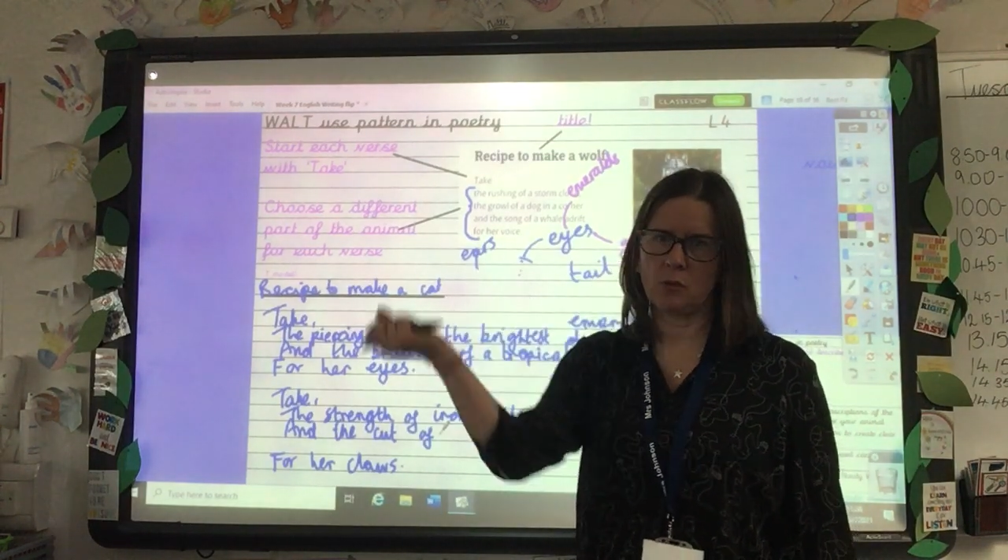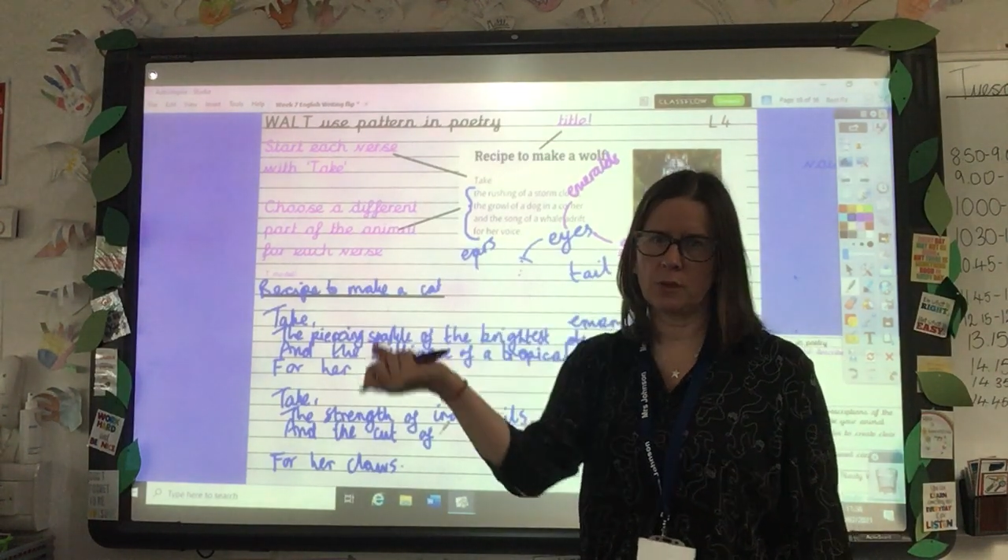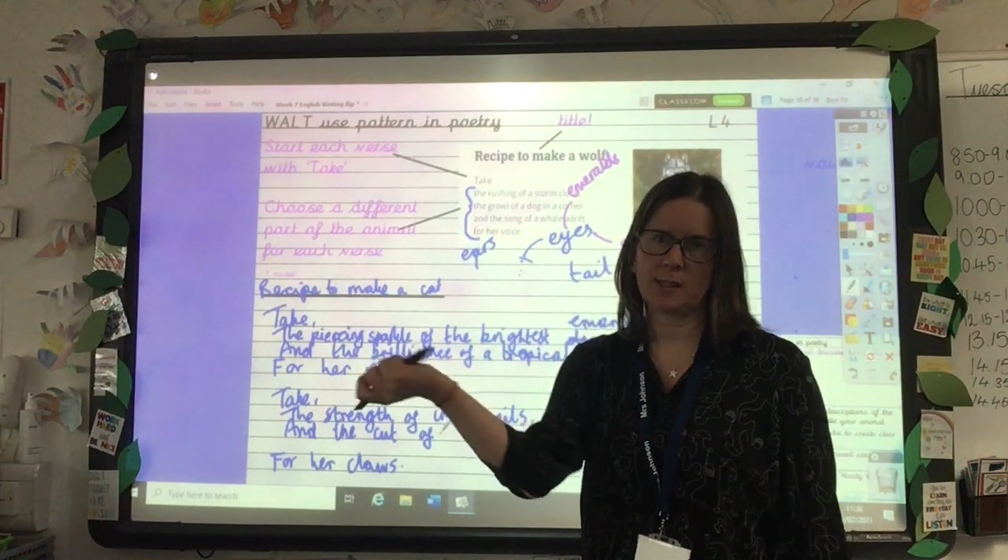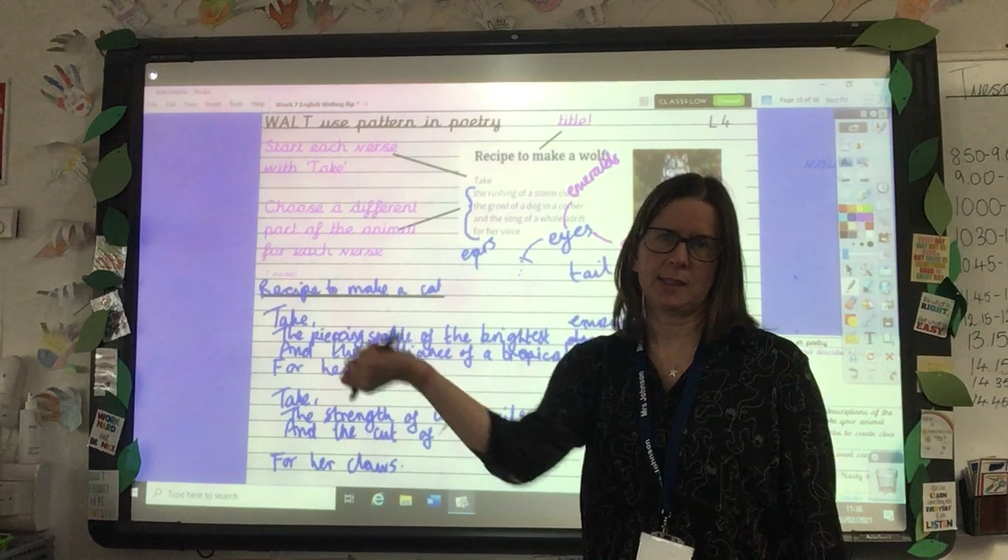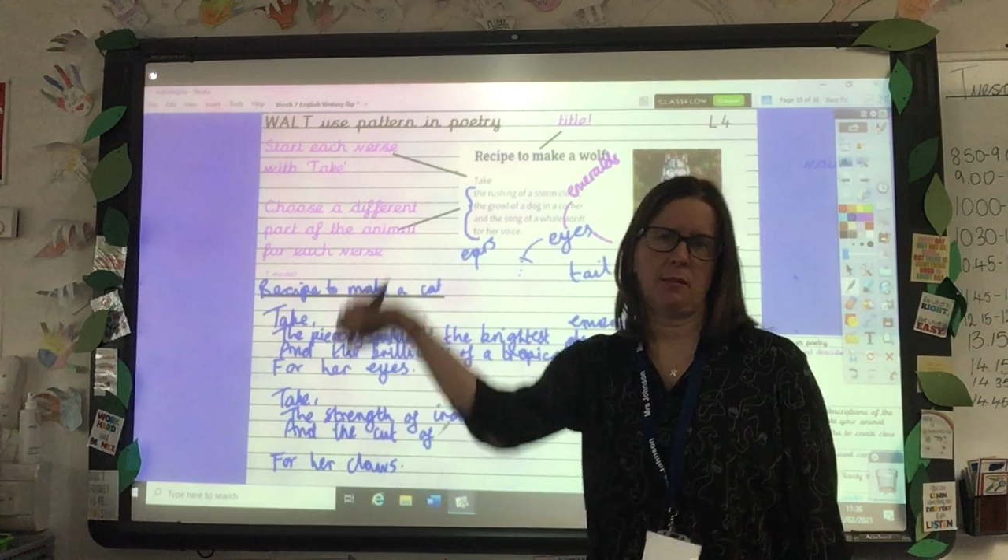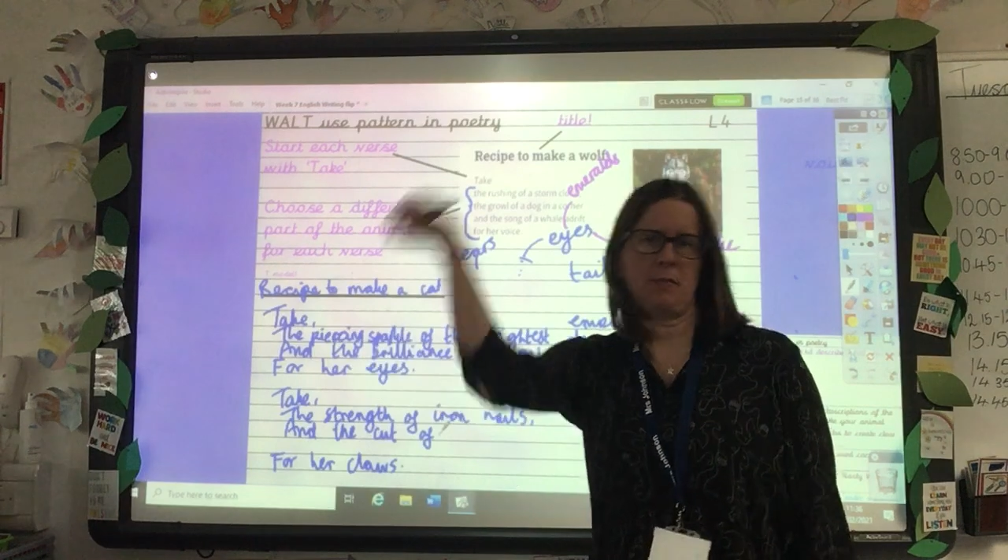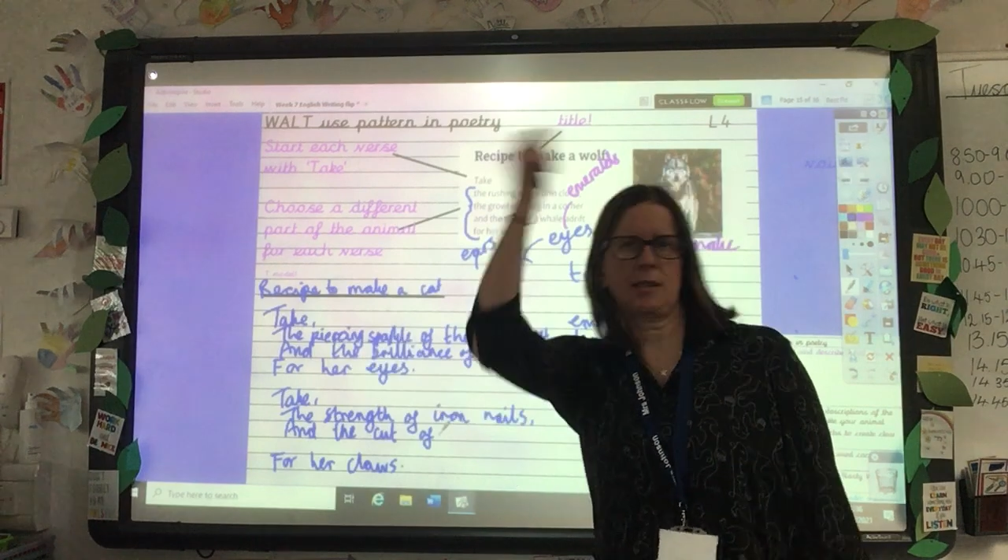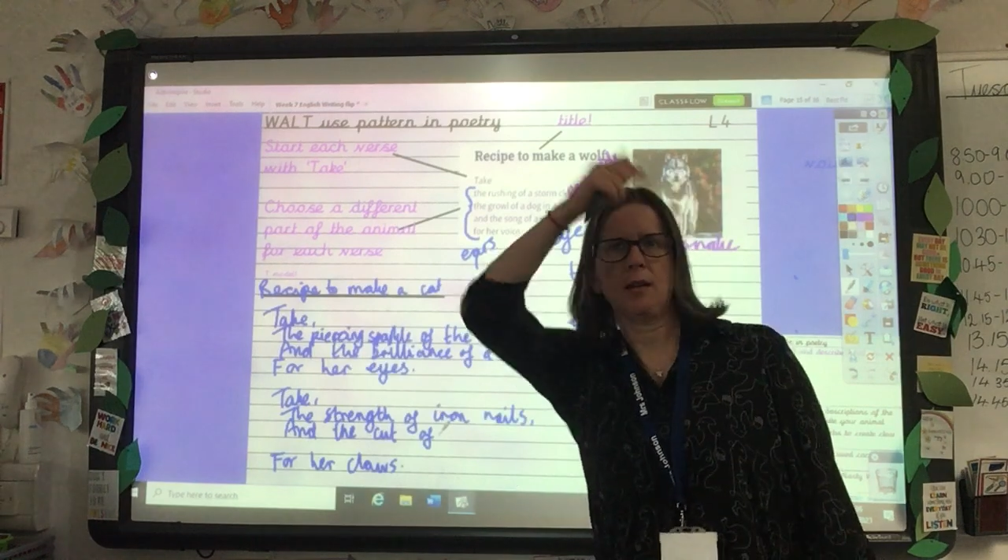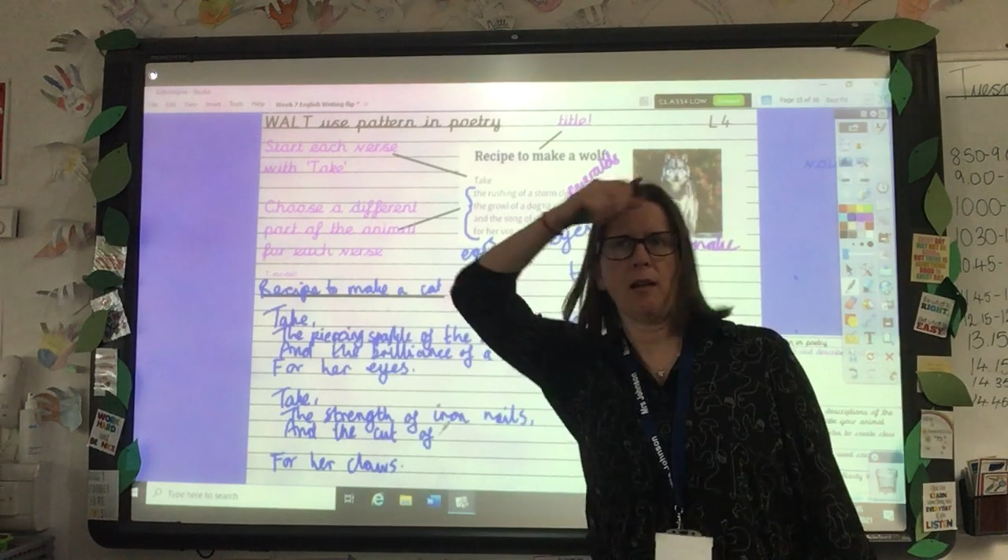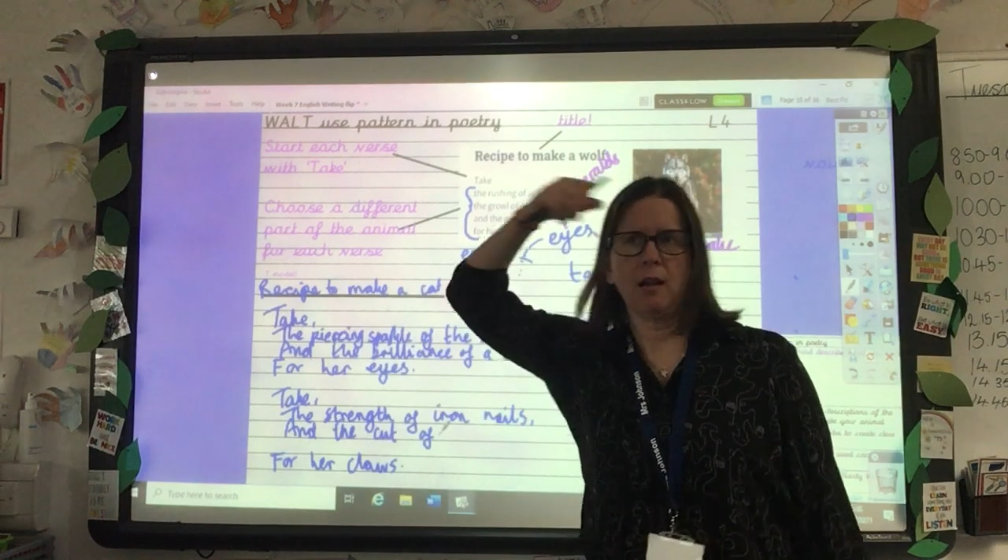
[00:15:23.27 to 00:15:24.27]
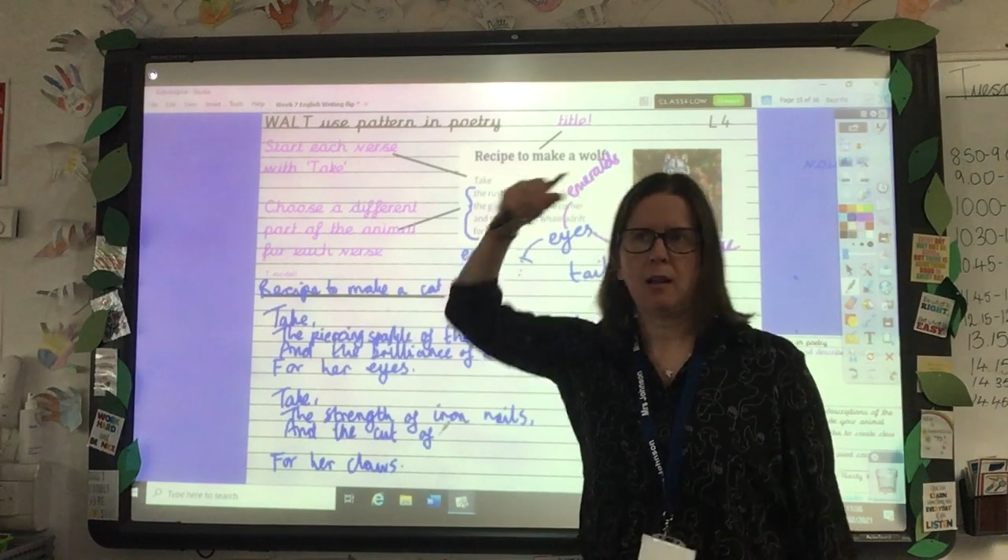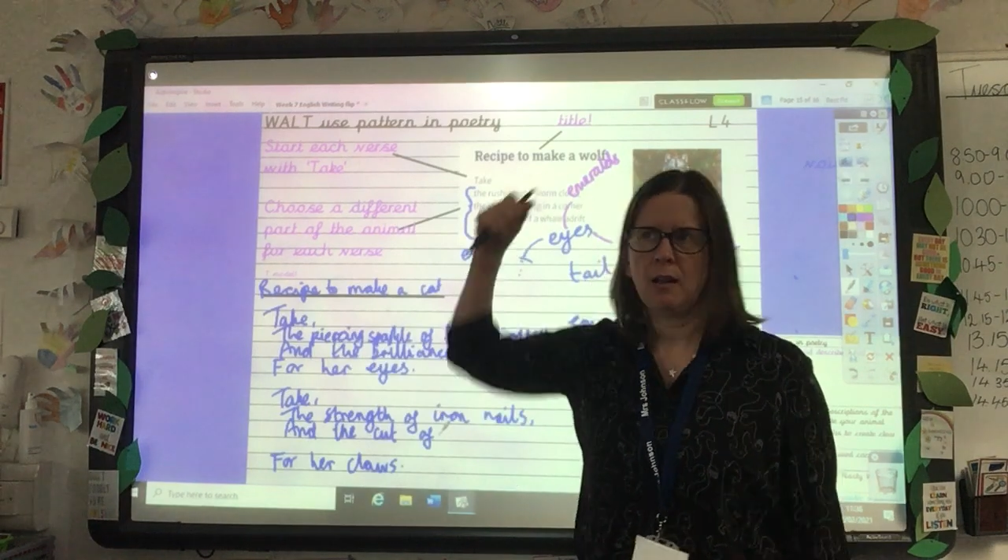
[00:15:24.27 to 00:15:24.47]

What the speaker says: or a scimitar.